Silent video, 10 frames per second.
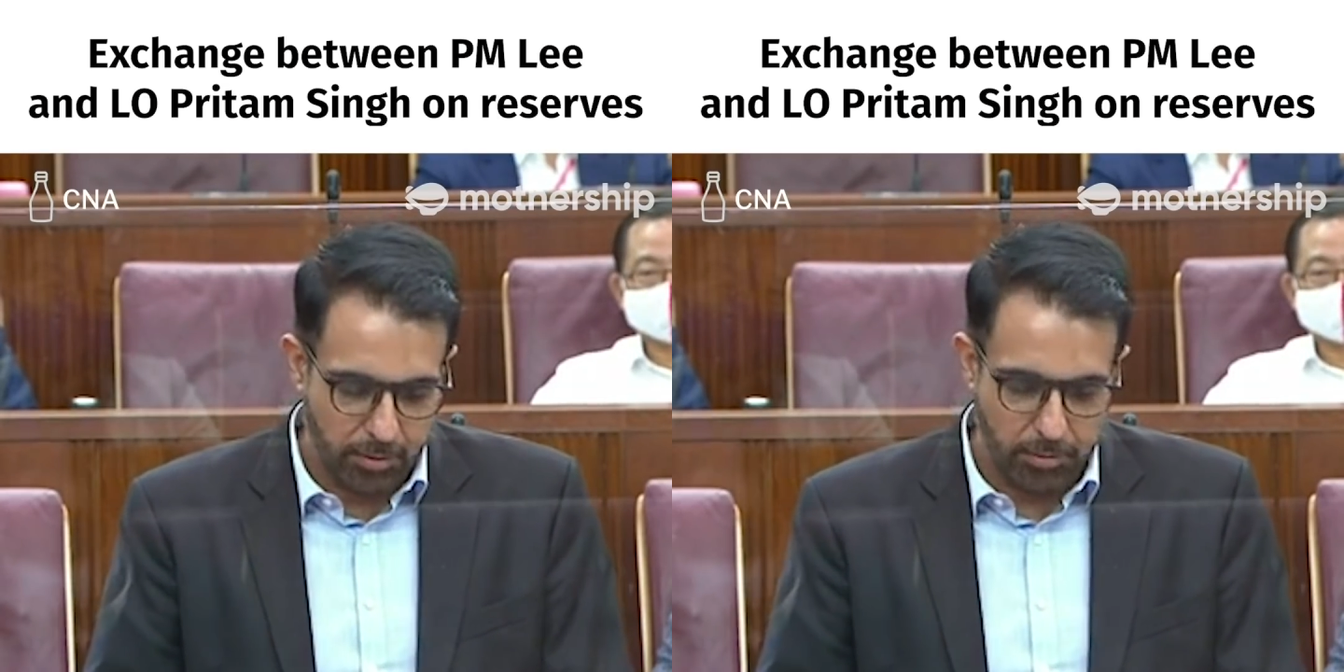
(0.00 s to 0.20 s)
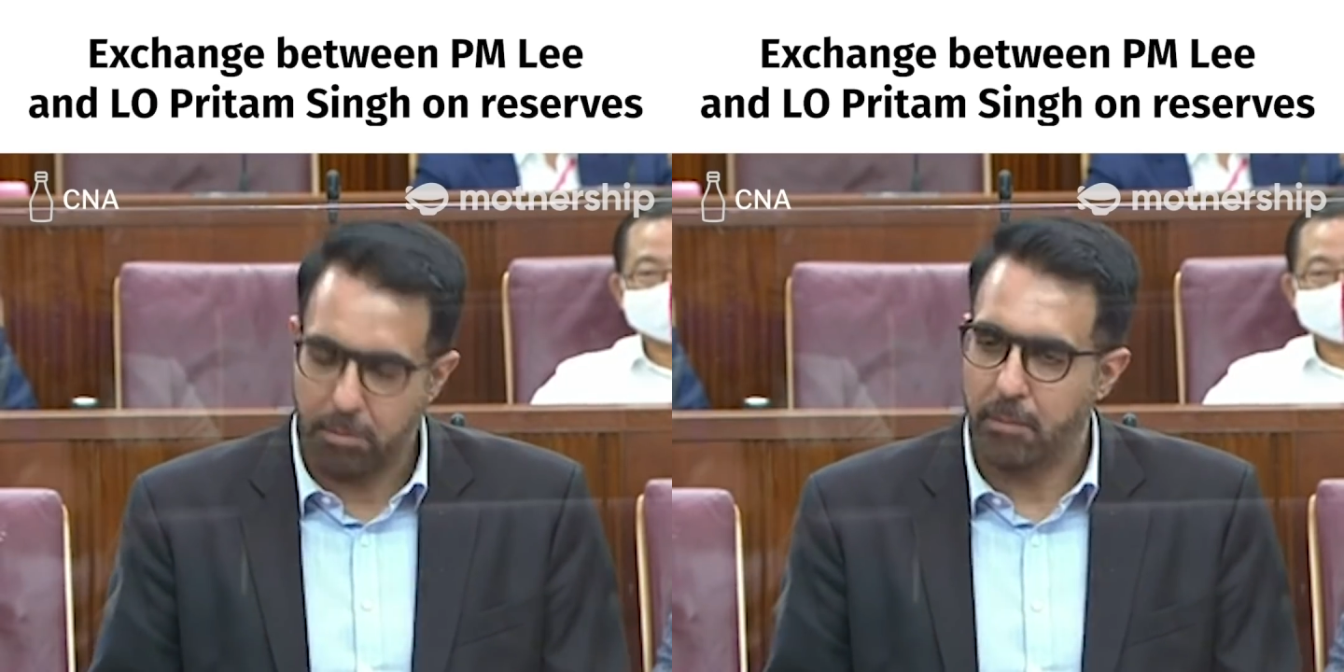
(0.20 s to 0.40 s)

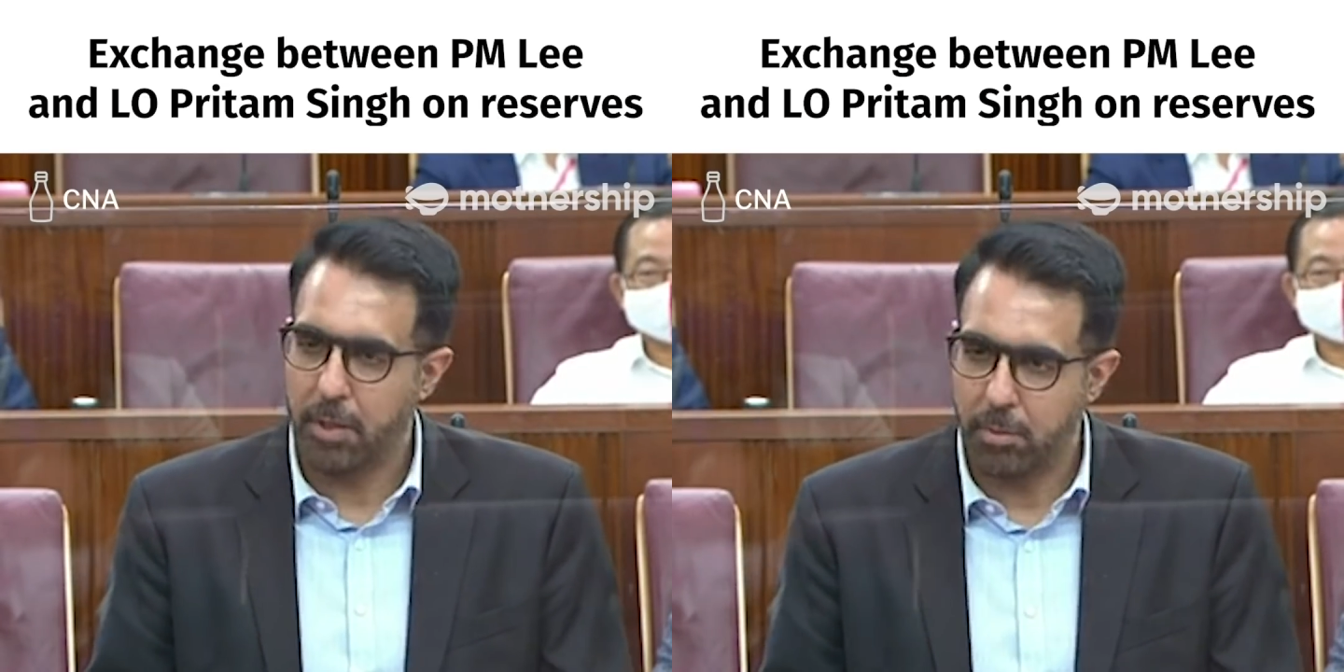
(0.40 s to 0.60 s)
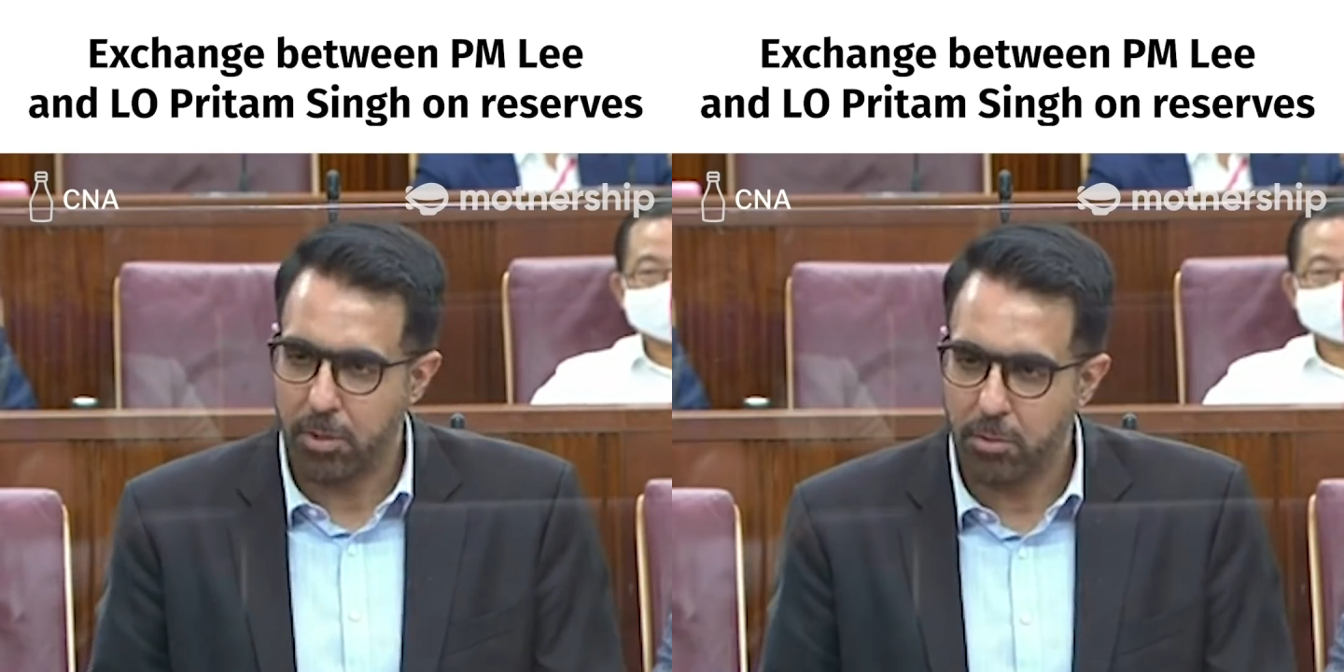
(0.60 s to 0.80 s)

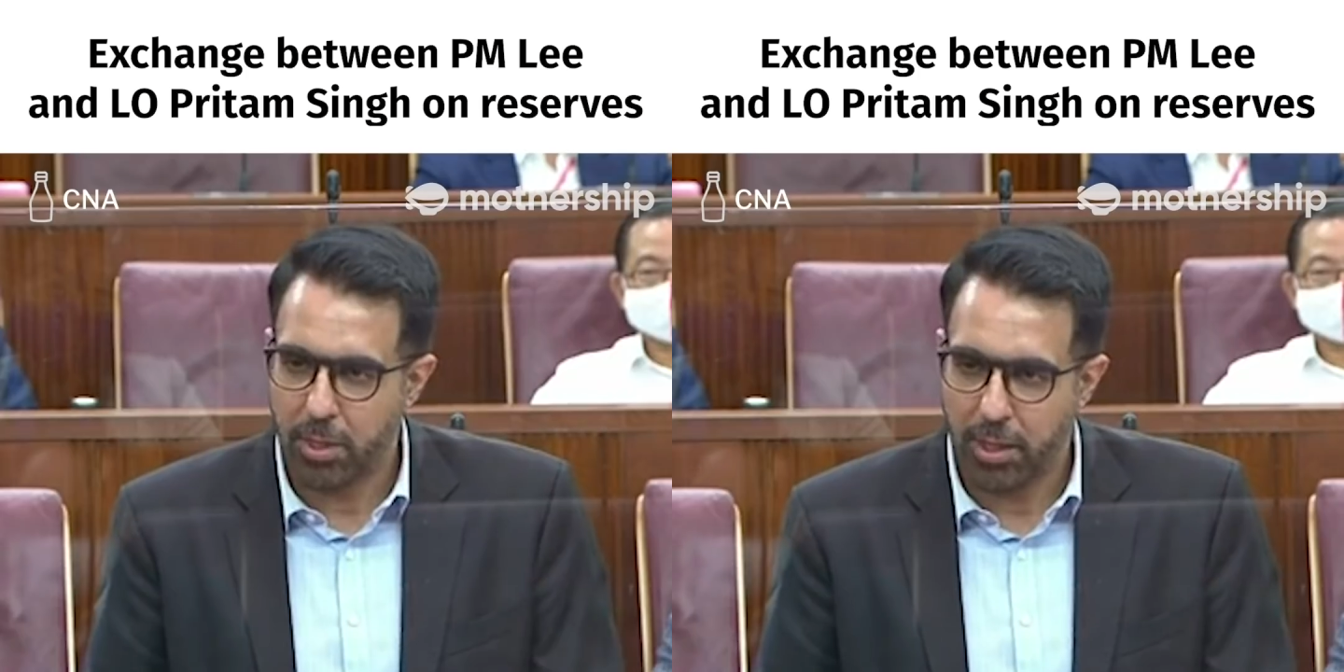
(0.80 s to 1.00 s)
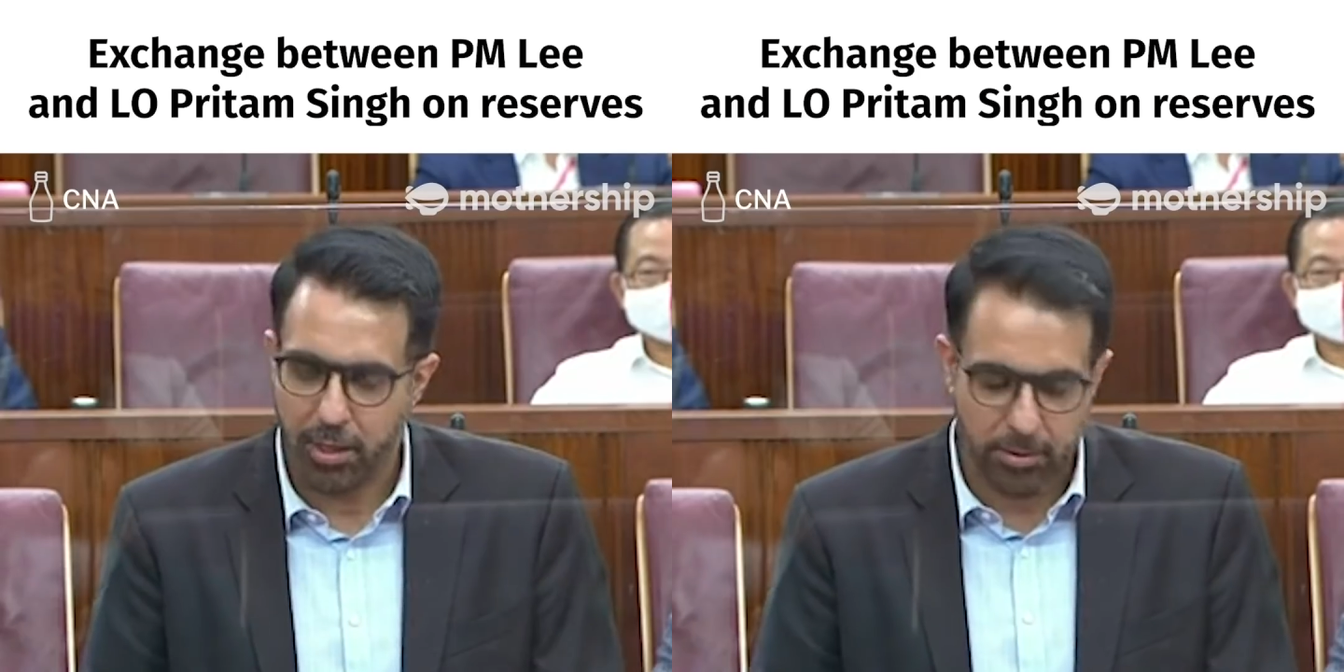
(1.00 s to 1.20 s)
what are we
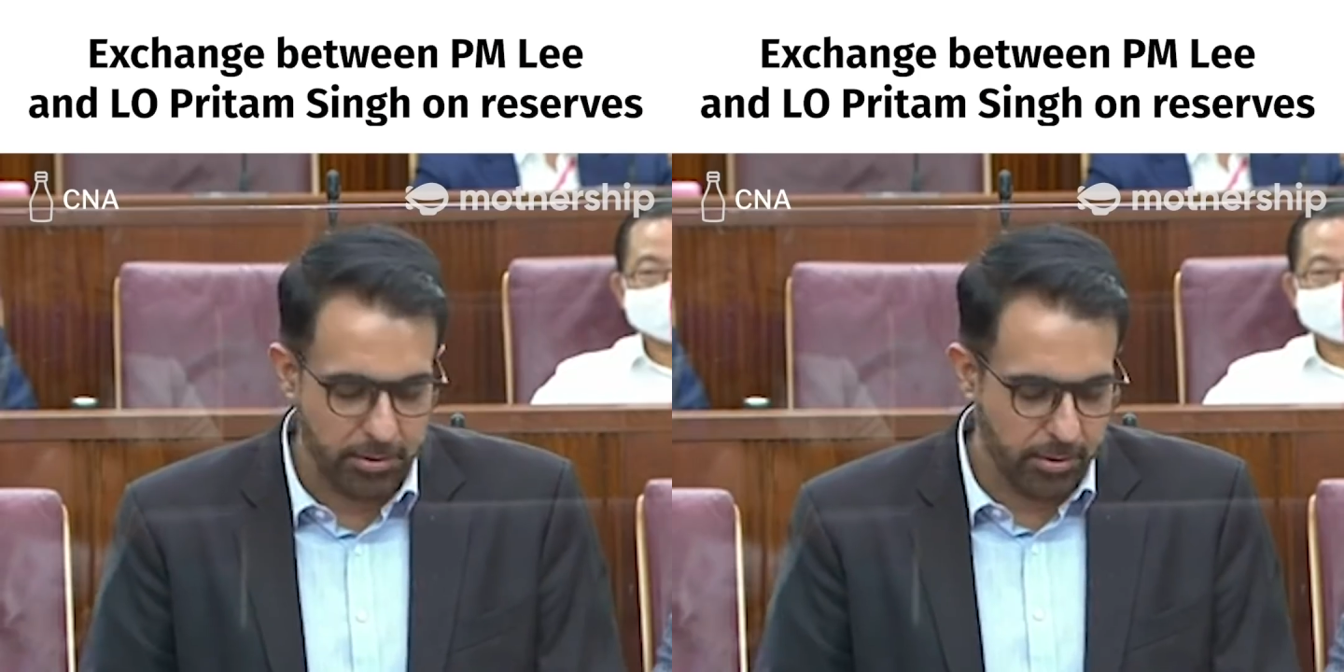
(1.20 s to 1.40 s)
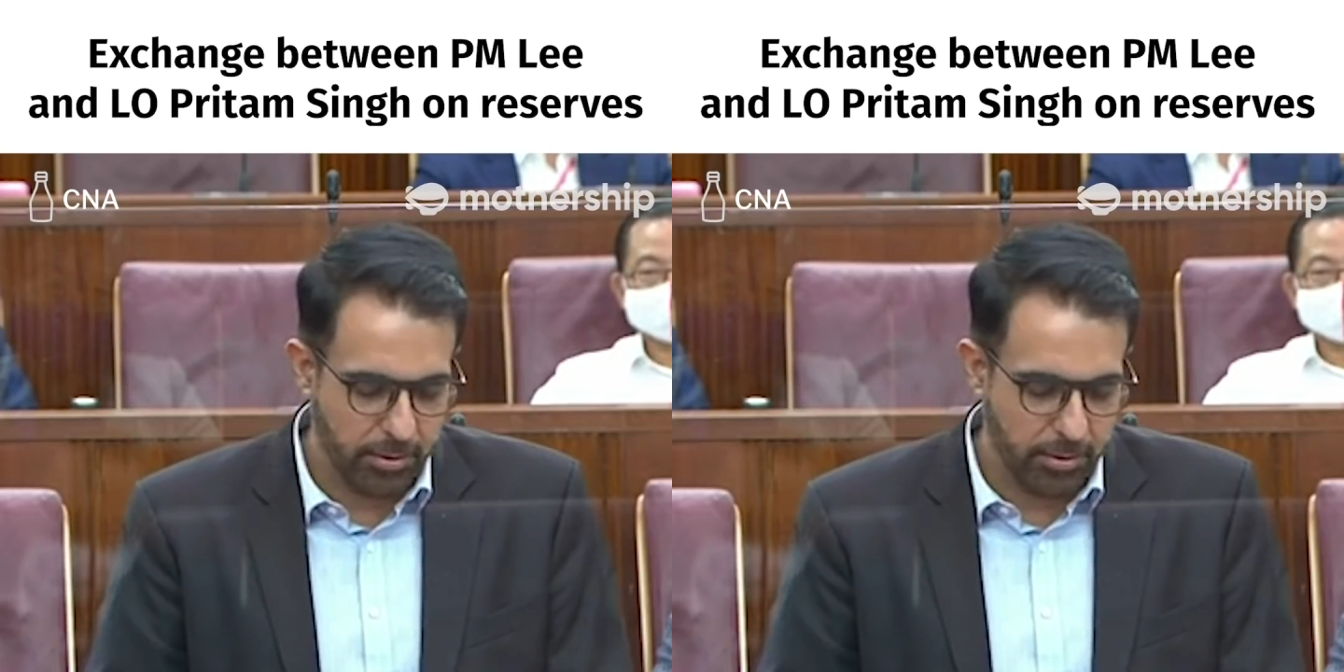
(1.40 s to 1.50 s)
looking at?